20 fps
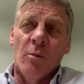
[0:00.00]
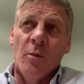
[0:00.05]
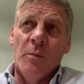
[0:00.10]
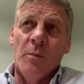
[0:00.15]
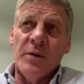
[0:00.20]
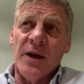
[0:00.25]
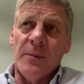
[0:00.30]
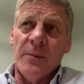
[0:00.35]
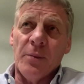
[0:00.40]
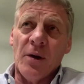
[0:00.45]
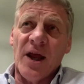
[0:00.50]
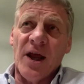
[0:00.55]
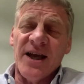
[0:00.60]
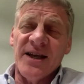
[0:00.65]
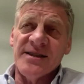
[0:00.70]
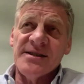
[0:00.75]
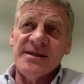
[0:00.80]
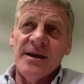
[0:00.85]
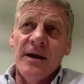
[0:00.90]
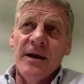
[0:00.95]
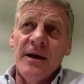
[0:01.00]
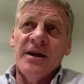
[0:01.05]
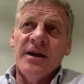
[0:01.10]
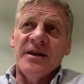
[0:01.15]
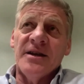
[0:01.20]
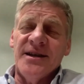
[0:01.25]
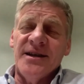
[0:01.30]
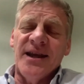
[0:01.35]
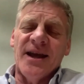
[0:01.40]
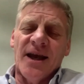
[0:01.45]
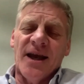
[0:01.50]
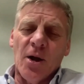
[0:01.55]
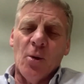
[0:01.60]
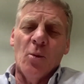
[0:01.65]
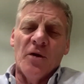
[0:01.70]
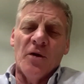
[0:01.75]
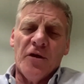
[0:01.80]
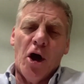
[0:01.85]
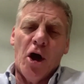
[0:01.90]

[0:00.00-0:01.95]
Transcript: people as dealing with